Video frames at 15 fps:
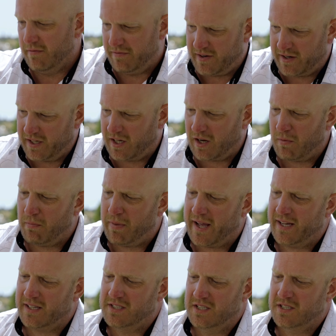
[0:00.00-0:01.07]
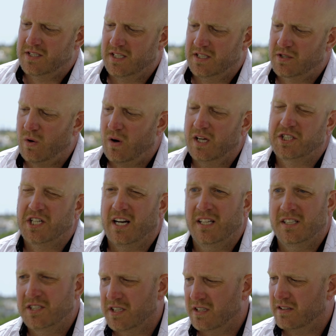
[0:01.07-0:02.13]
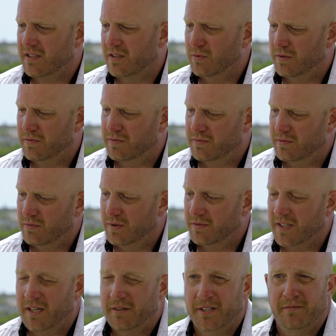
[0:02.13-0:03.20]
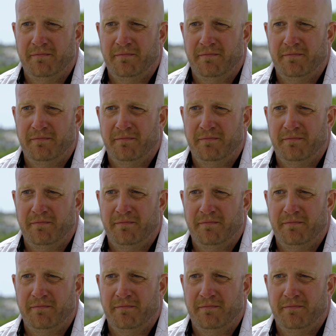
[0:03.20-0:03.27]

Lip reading: and very compact is quite a challenge, and I think we've nailed it.